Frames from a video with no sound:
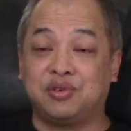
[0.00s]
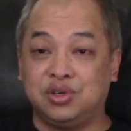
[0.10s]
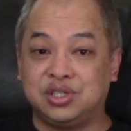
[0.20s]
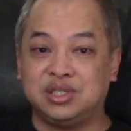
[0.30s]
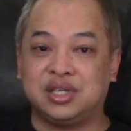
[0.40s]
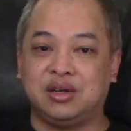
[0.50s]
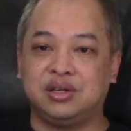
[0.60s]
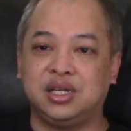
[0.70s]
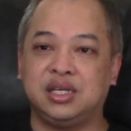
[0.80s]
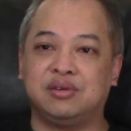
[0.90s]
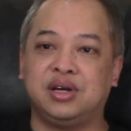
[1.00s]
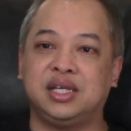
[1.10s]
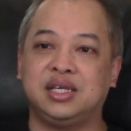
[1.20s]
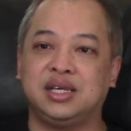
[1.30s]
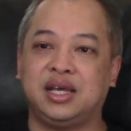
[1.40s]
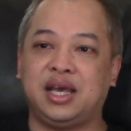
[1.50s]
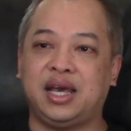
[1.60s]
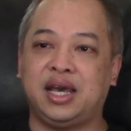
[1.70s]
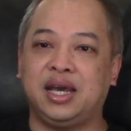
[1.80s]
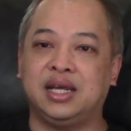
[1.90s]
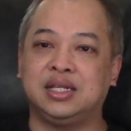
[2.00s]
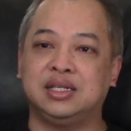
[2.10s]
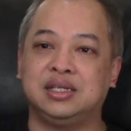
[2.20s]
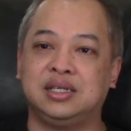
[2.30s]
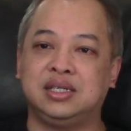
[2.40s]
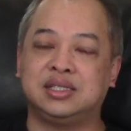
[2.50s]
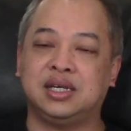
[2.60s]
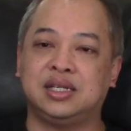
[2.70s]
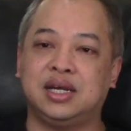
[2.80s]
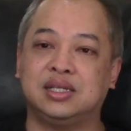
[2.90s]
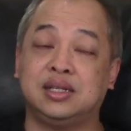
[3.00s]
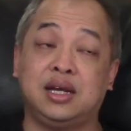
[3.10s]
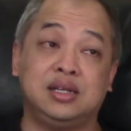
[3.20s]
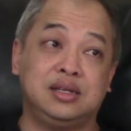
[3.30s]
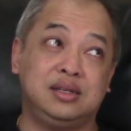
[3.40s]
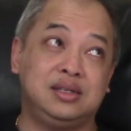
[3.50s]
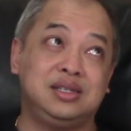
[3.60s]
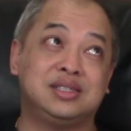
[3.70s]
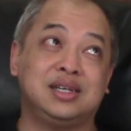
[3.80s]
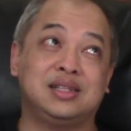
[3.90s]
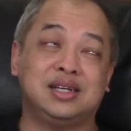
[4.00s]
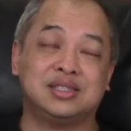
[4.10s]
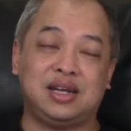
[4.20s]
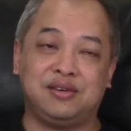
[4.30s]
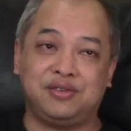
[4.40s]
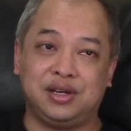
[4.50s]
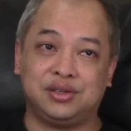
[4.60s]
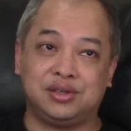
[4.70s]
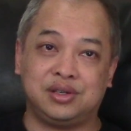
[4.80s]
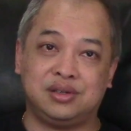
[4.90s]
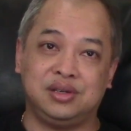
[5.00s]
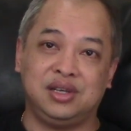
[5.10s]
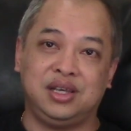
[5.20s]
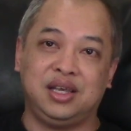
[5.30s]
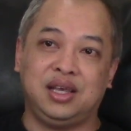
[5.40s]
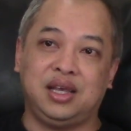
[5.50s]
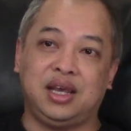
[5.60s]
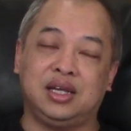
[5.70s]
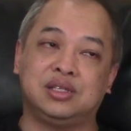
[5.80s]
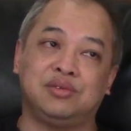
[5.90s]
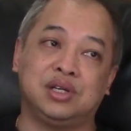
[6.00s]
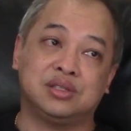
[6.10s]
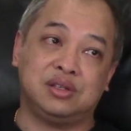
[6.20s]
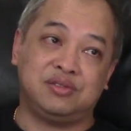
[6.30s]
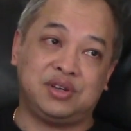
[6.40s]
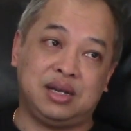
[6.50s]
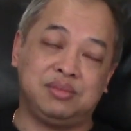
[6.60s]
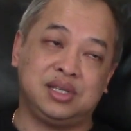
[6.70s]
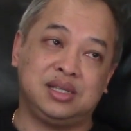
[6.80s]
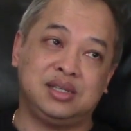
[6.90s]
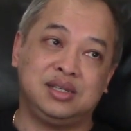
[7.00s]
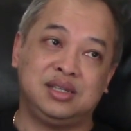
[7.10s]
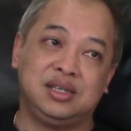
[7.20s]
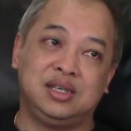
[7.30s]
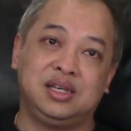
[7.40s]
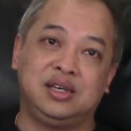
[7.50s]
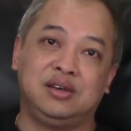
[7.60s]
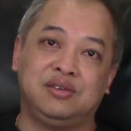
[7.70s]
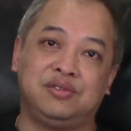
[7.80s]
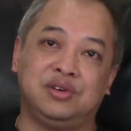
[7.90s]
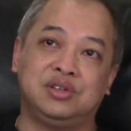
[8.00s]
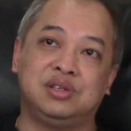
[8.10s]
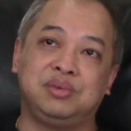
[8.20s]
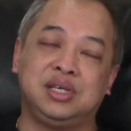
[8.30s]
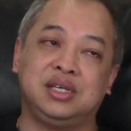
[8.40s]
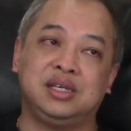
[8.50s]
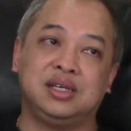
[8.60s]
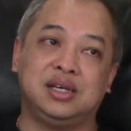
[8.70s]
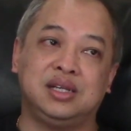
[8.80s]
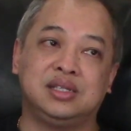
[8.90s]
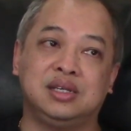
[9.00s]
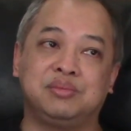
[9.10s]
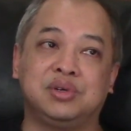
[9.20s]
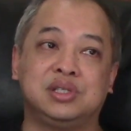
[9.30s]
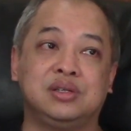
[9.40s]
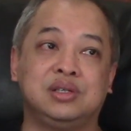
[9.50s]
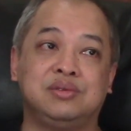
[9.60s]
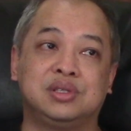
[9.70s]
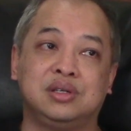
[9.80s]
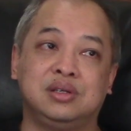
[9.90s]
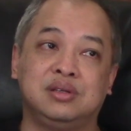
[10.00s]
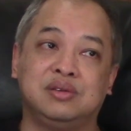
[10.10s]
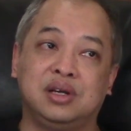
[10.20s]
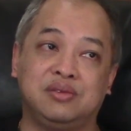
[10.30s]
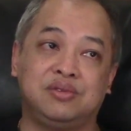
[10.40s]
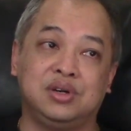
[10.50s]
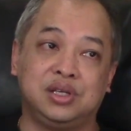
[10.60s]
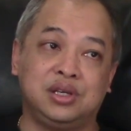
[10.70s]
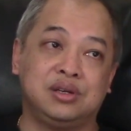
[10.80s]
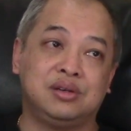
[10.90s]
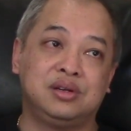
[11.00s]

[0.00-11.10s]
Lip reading: course she's elderly already, and he's saying that's not fair to her and to the rest of the family for her to be in the temple until you return for a year.